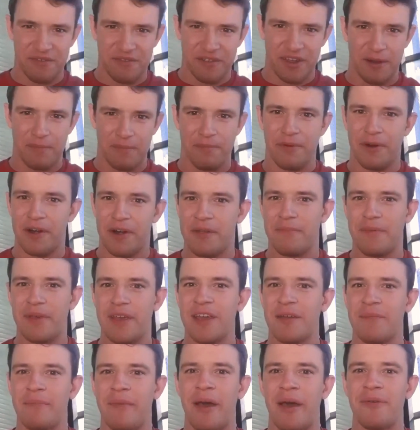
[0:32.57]
have like a pretty
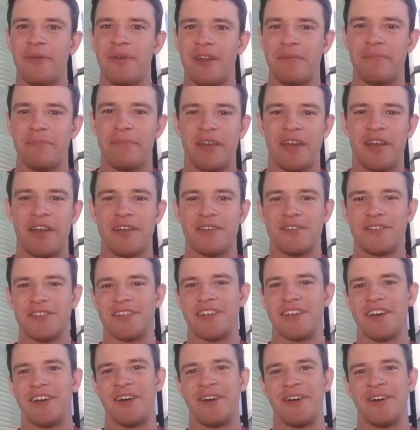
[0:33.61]
big mountain up there.
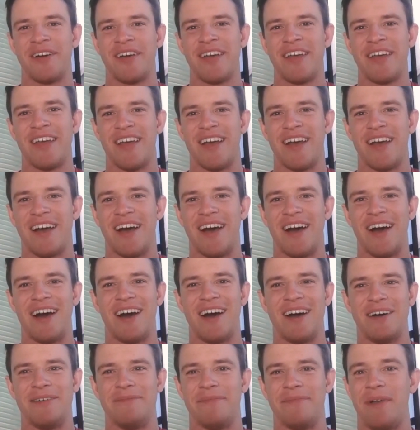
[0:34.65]
So
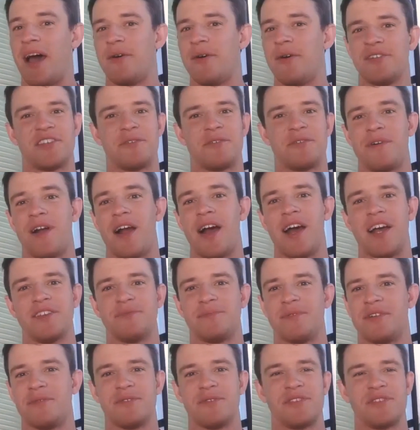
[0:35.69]
um, I was surprised,
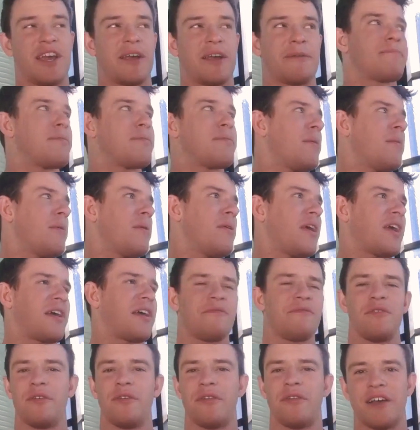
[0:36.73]
but it was like probably like a
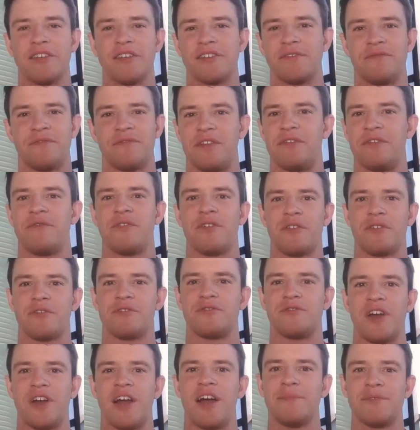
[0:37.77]
few thousand feet vertical
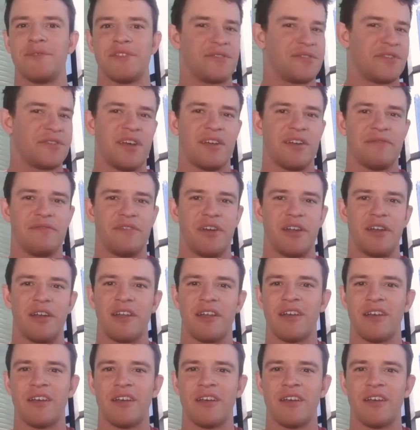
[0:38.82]
drop, so it was a lot of fun.